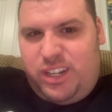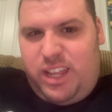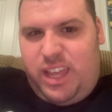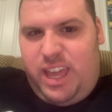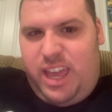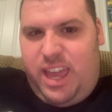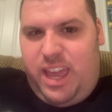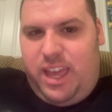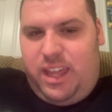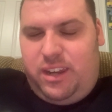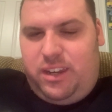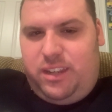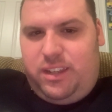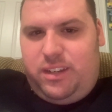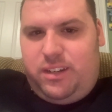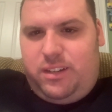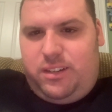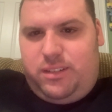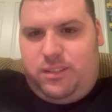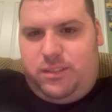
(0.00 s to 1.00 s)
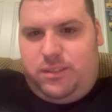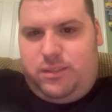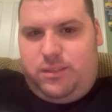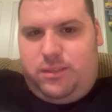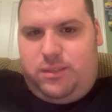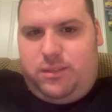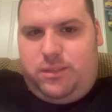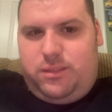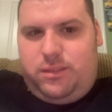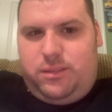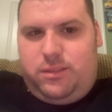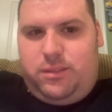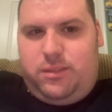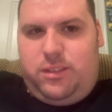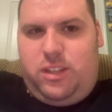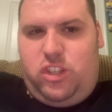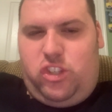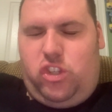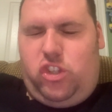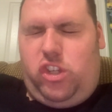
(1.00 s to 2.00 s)
And
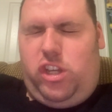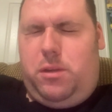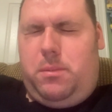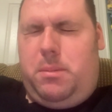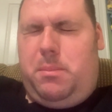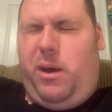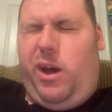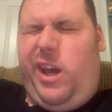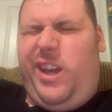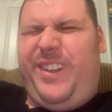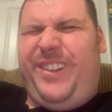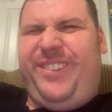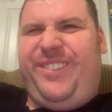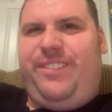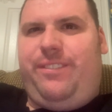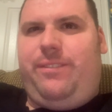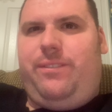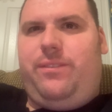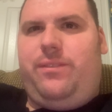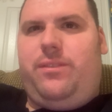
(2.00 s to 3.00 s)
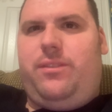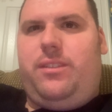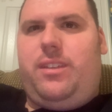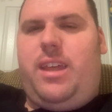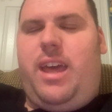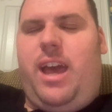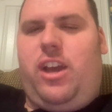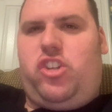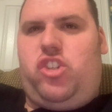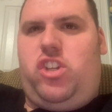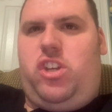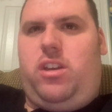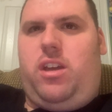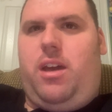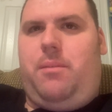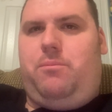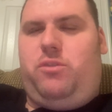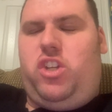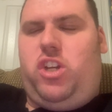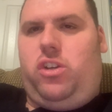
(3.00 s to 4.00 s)
this is going to be
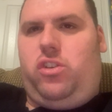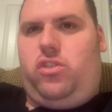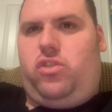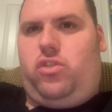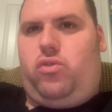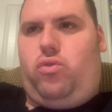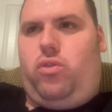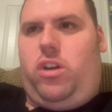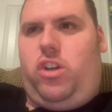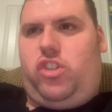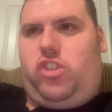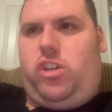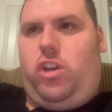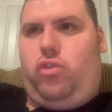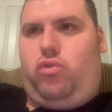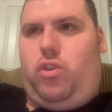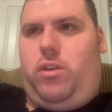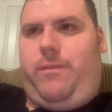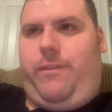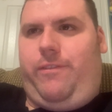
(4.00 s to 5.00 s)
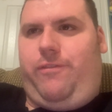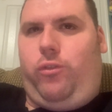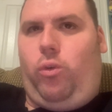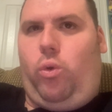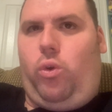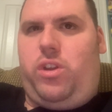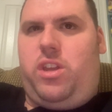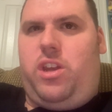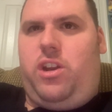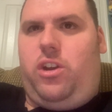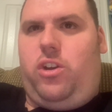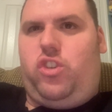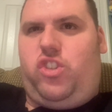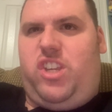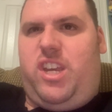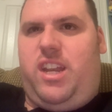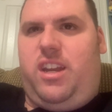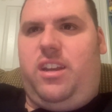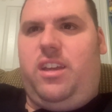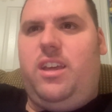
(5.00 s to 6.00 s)
I've done cross country for 4 years,
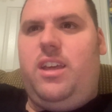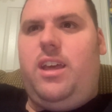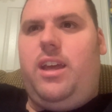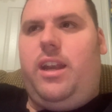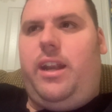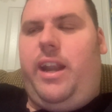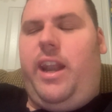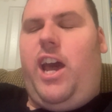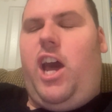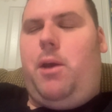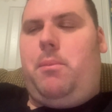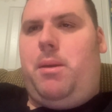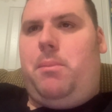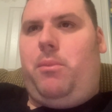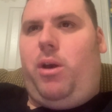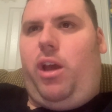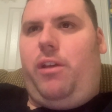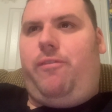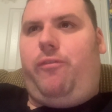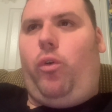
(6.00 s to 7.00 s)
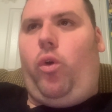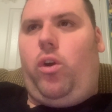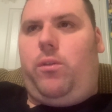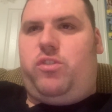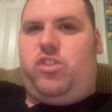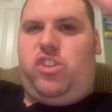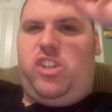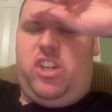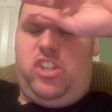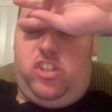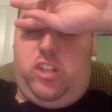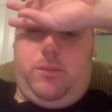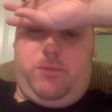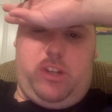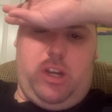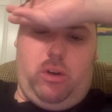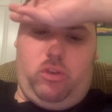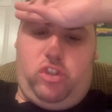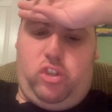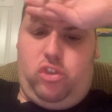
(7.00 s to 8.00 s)
and now I'm in my fourth season of
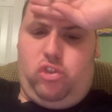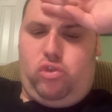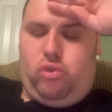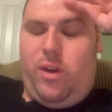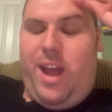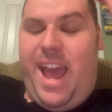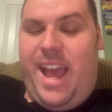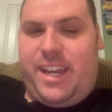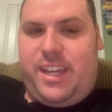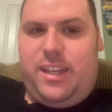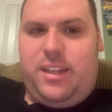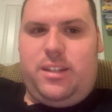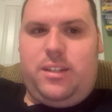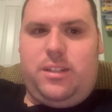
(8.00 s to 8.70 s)
coaching track.